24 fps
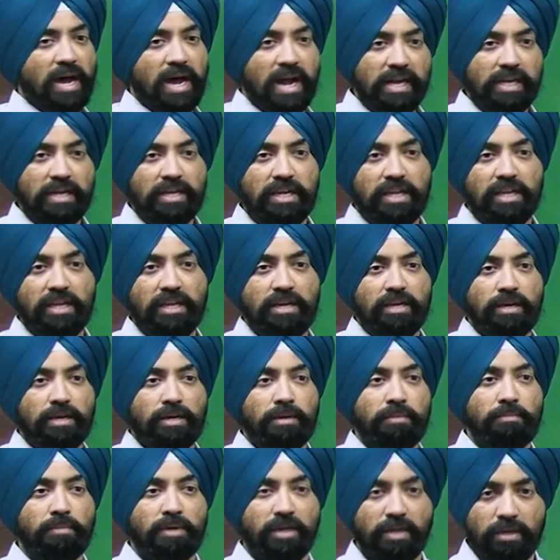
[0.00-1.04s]

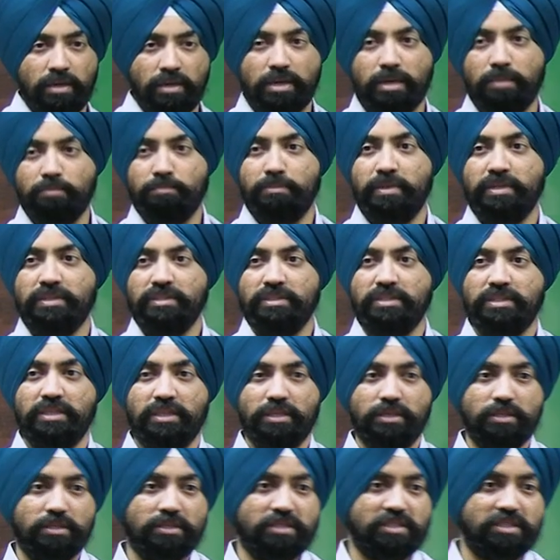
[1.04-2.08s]

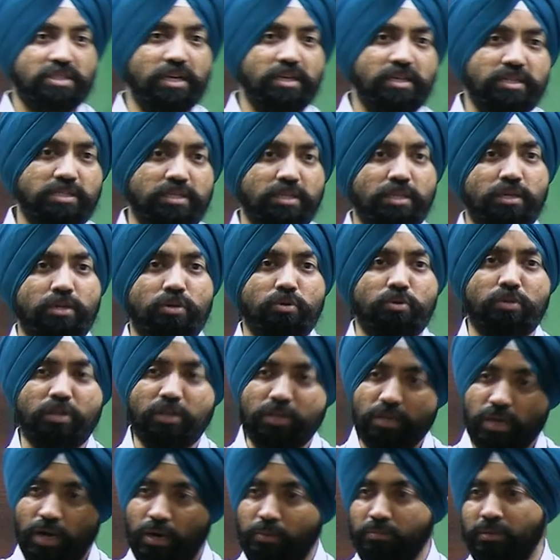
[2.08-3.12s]
anti-incumbency sets into the
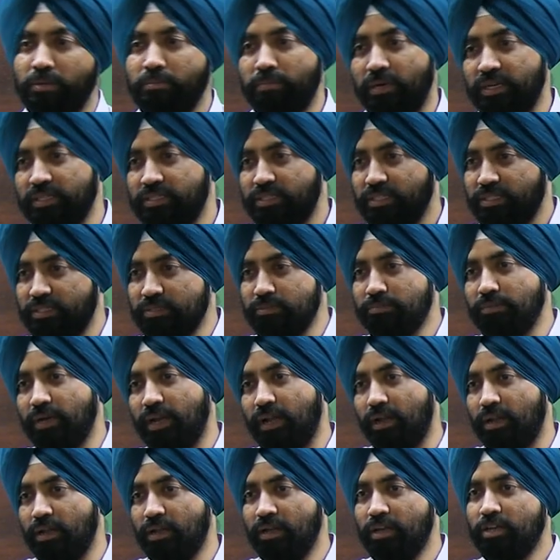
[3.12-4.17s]
common masses
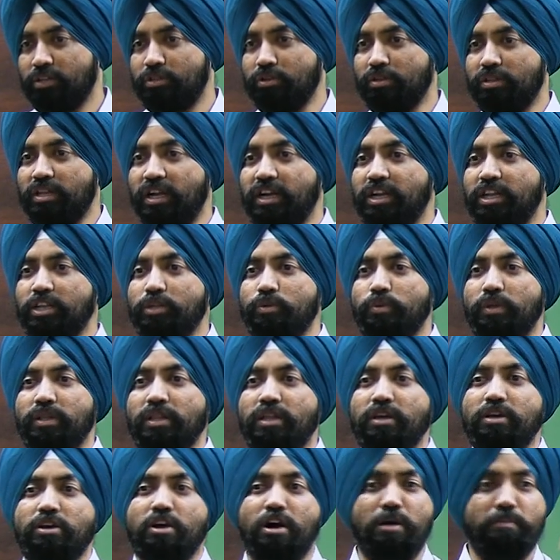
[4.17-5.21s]
mind. So that is when
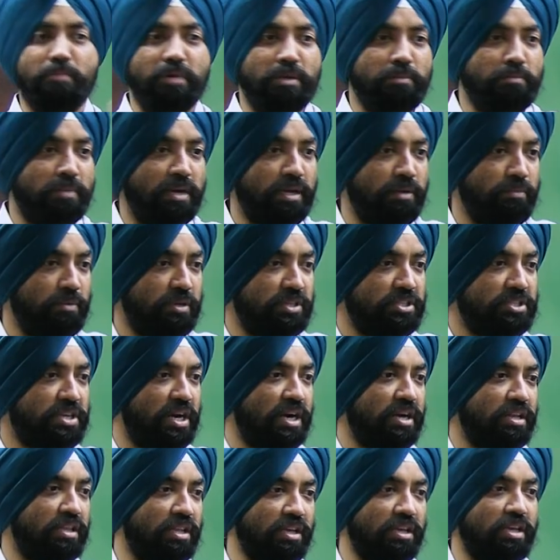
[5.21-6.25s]
the common man will
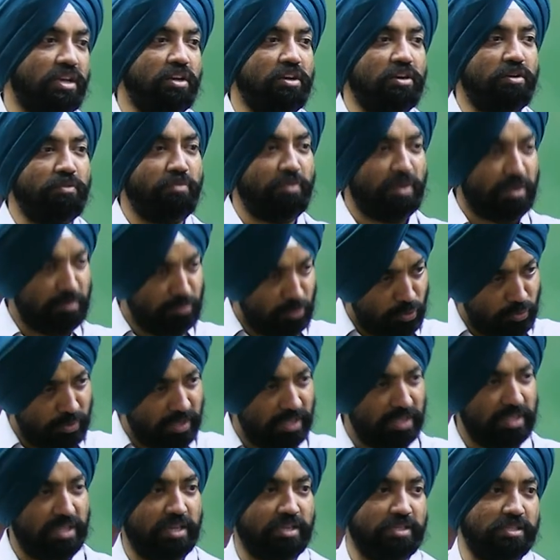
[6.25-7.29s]
start thinking of
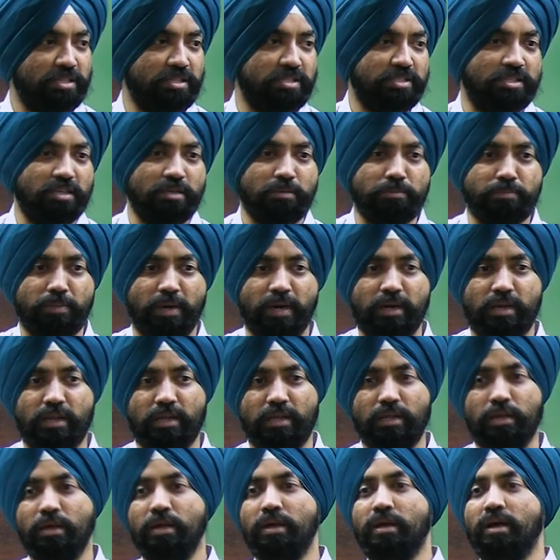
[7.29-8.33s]
removing the existing
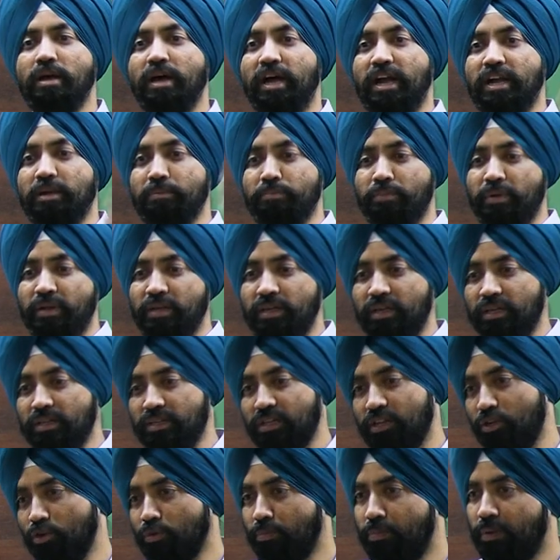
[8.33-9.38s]
party and bringing
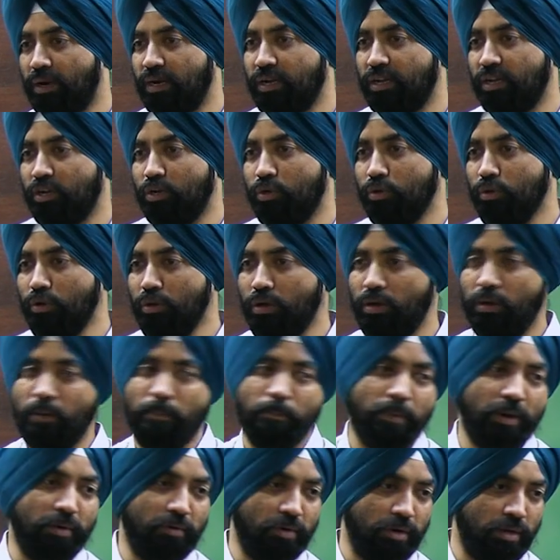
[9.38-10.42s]
the new party to
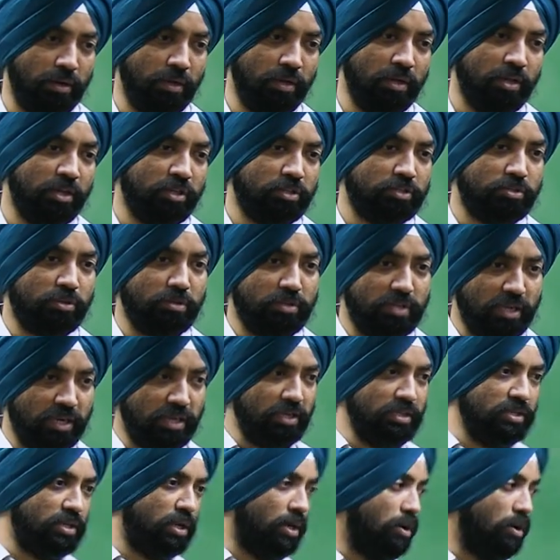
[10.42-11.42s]
power. So that is